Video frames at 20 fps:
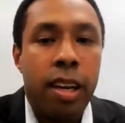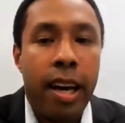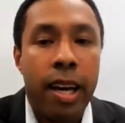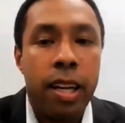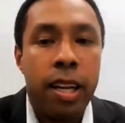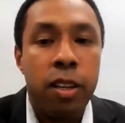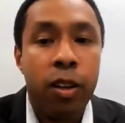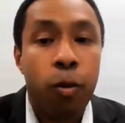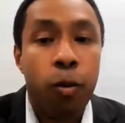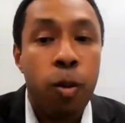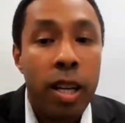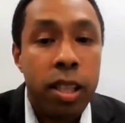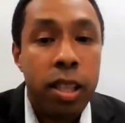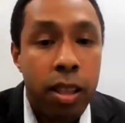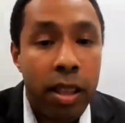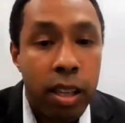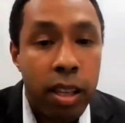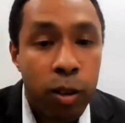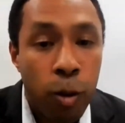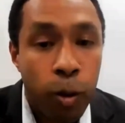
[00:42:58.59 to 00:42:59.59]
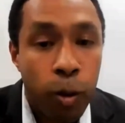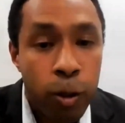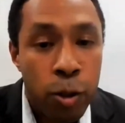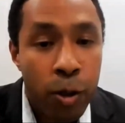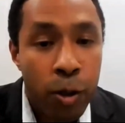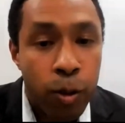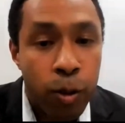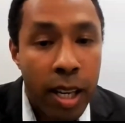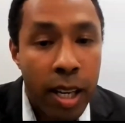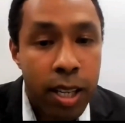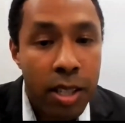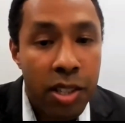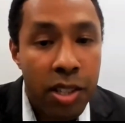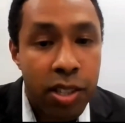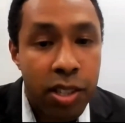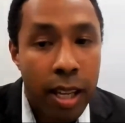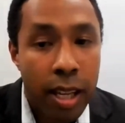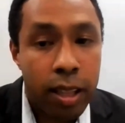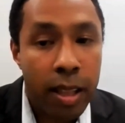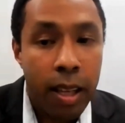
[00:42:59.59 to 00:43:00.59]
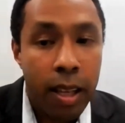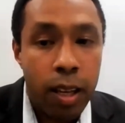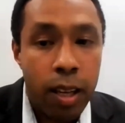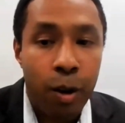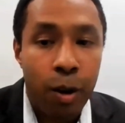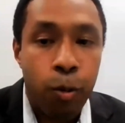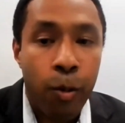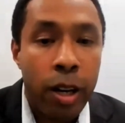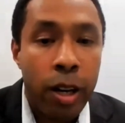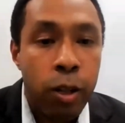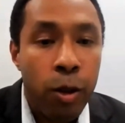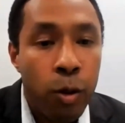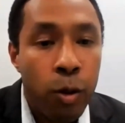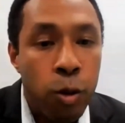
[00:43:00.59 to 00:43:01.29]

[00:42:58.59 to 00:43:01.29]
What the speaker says: And what that also does is that when